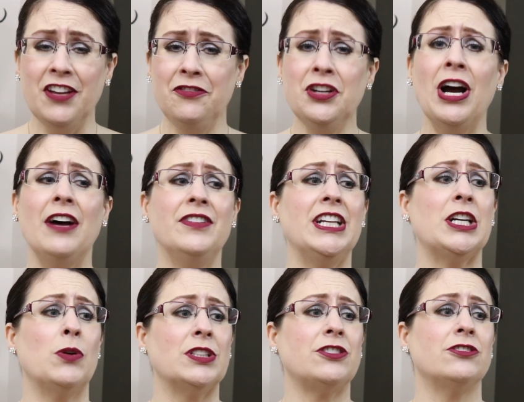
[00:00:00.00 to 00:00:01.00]
If you have any
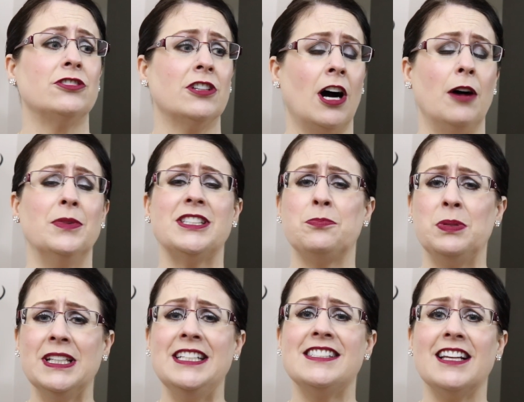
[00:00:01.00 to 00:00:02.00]
questions or comments,
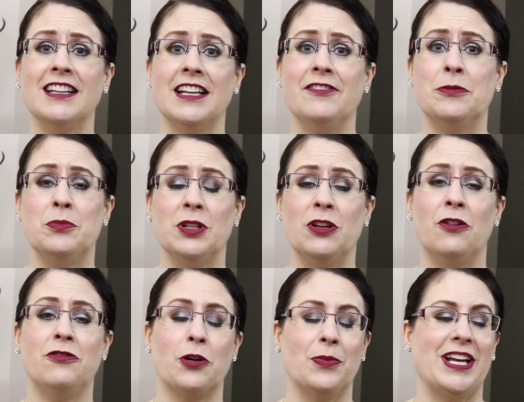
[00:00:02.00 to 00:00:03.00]
please leave them below
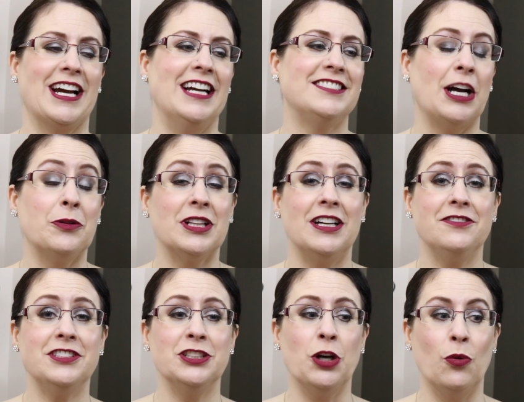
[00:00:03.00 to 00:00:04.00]
for me, guys. I would love
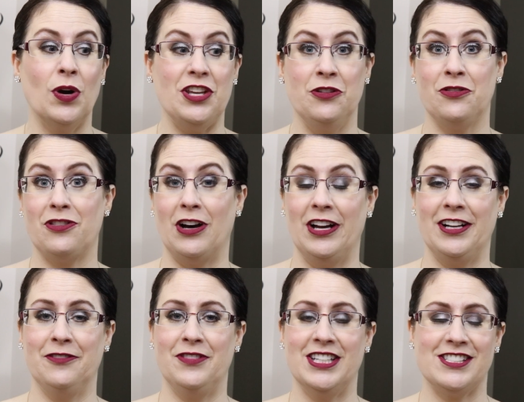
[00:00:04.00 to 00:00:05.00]
to know what you thought
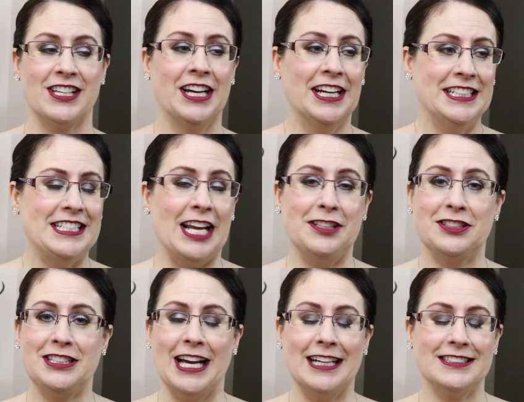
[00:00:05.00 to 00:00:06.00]
of this
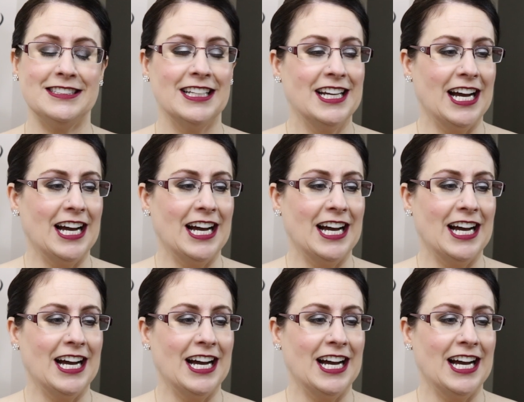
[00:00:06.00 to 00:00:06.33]
taste test.